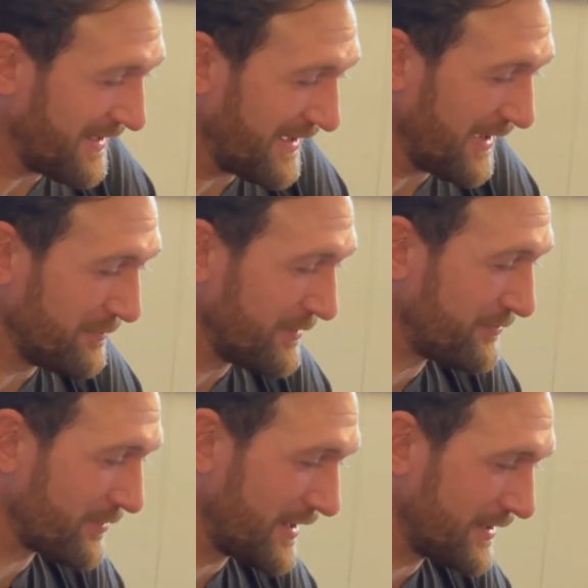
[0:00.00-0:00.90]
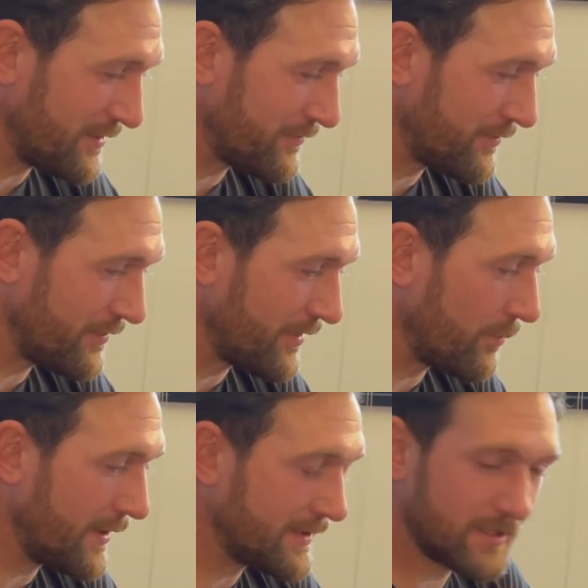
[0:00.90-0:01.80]
I'm afraid of the
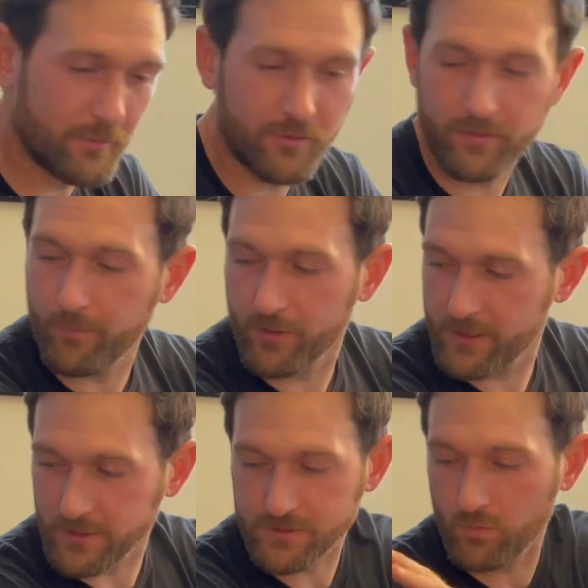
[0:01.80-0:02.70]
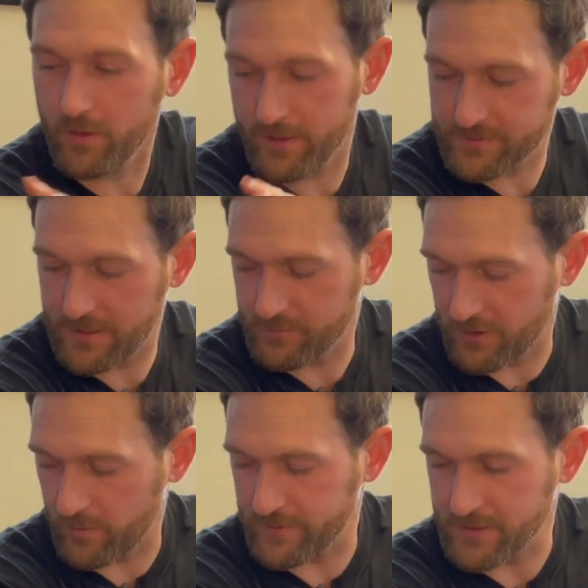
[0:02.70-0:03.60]
wingtips. The production one, it seems a
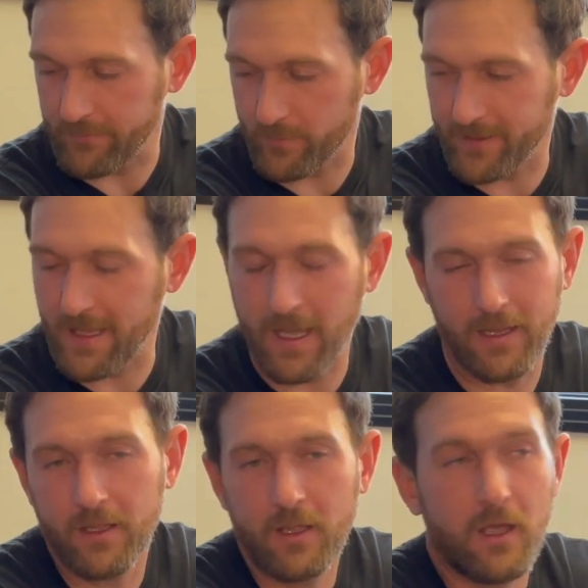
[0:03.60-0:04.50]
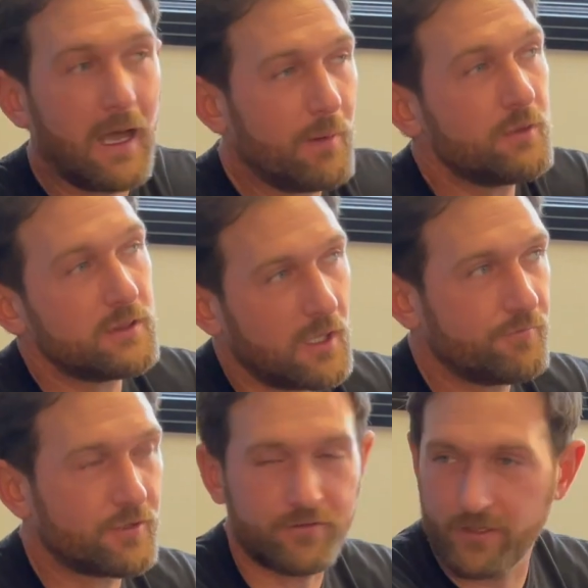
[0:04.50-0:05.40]
little bit softer. But yeah, I would
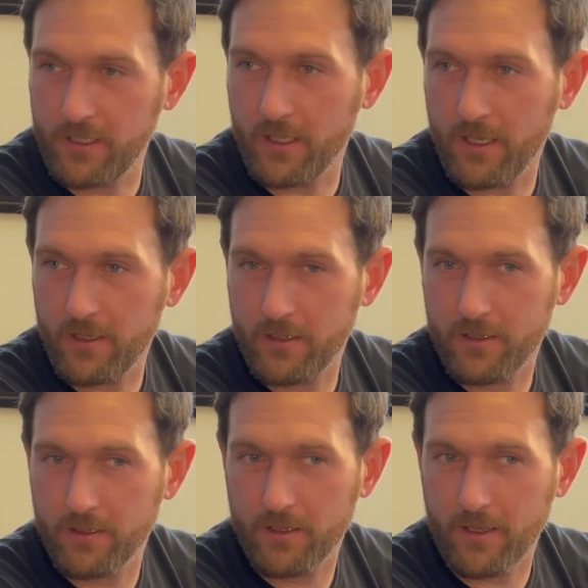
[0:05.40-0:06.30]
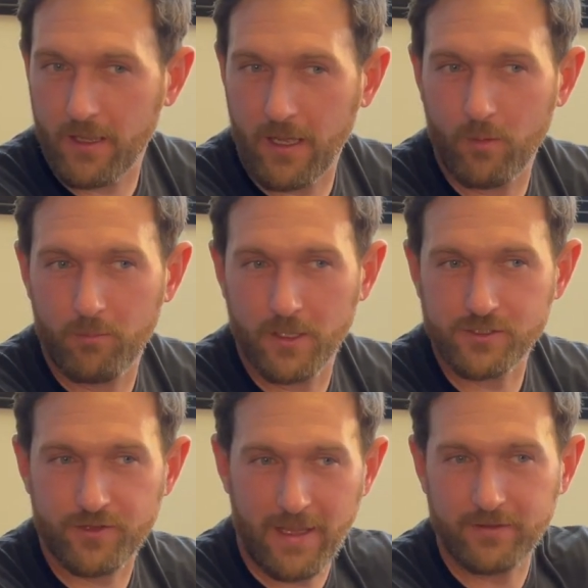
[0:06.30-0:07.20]
love to see how
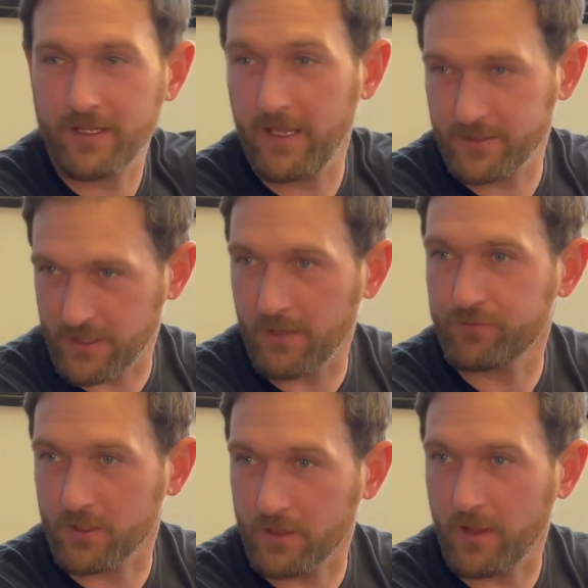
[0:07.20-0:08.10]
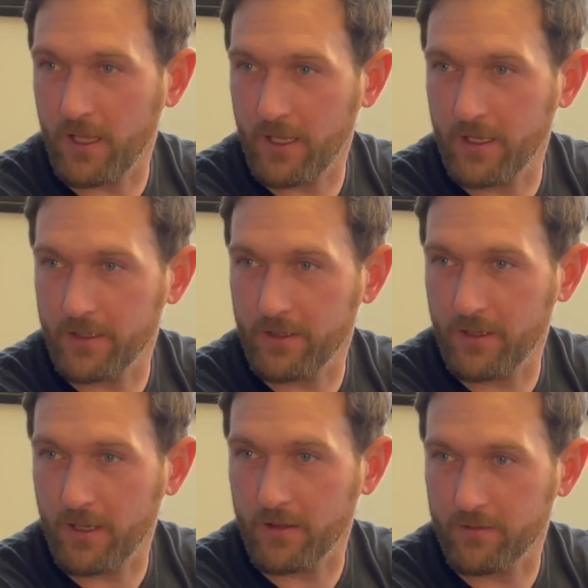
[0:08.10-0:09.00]
much that takes off the glide
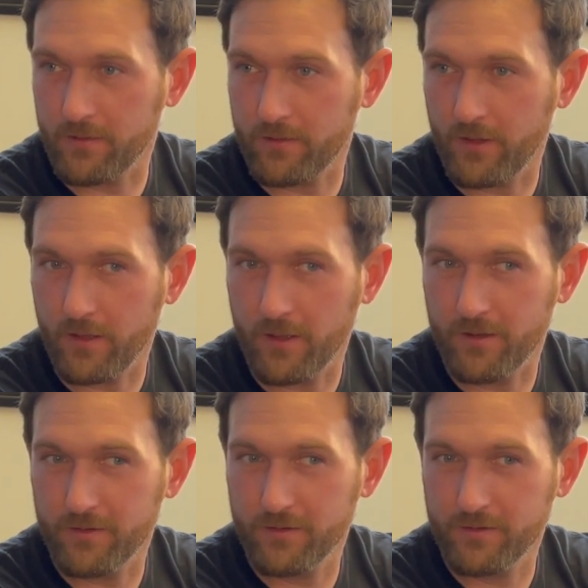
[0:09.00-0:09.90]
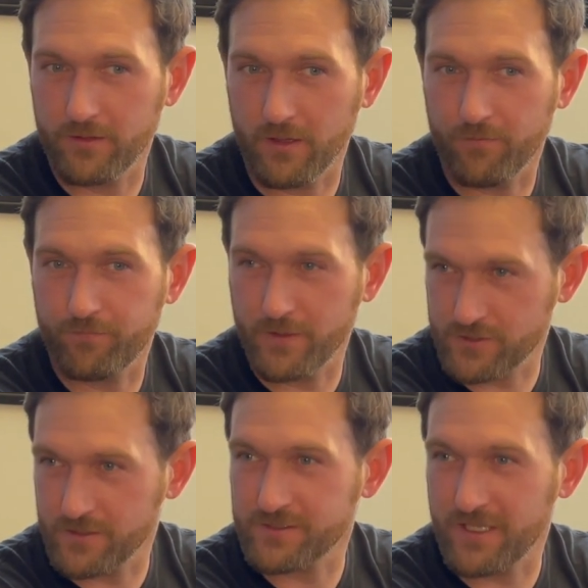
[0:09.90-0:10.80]
and the
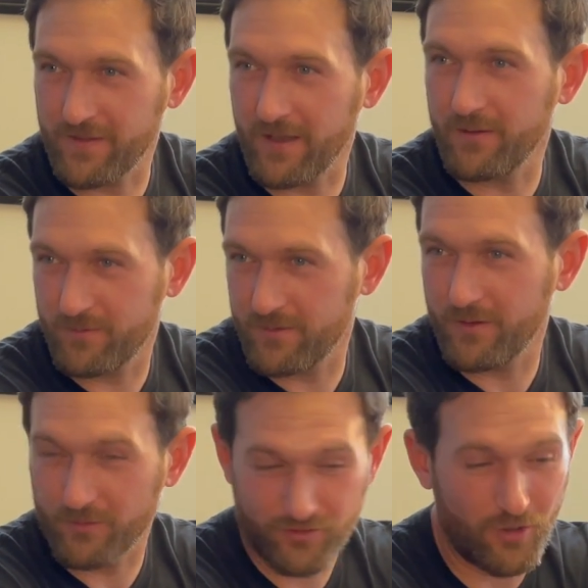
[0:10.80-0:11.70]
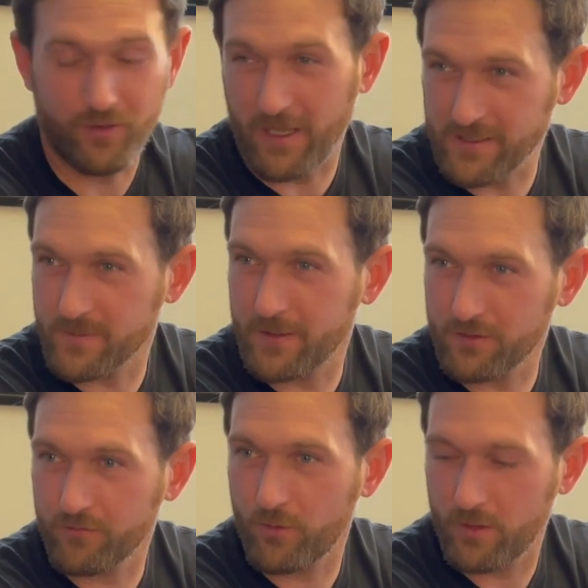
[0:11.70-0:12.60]
efficiency that is so nice about
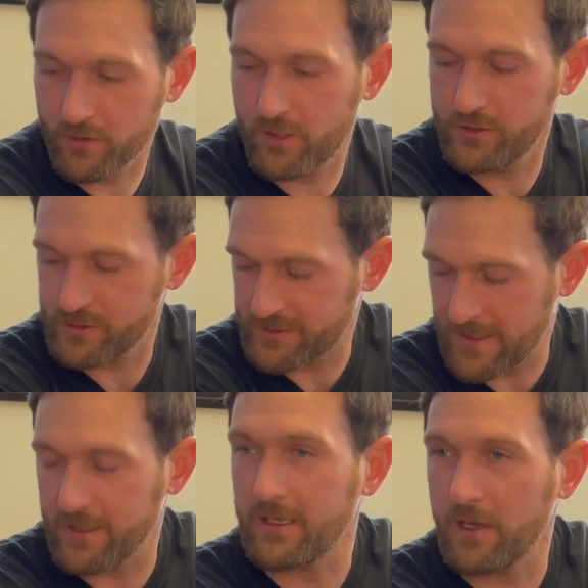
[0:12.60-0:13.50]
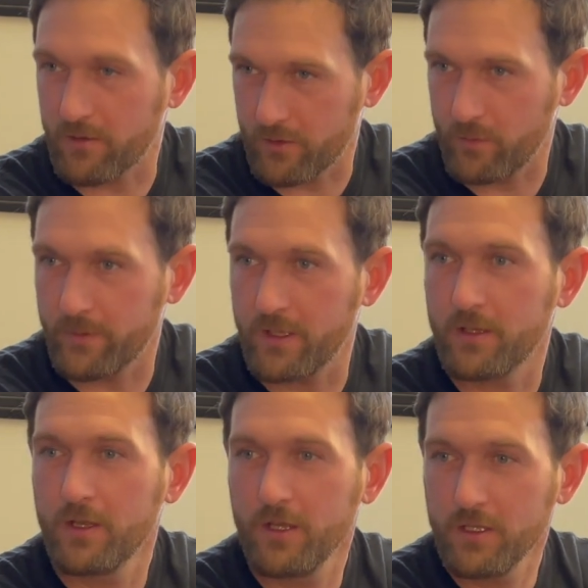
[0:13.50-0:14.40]
this foil. Could you sand it down a little
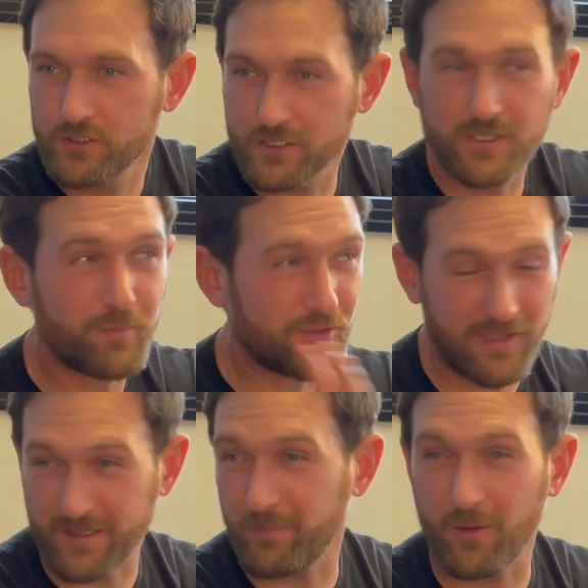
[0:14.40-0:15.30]
bit just to protect my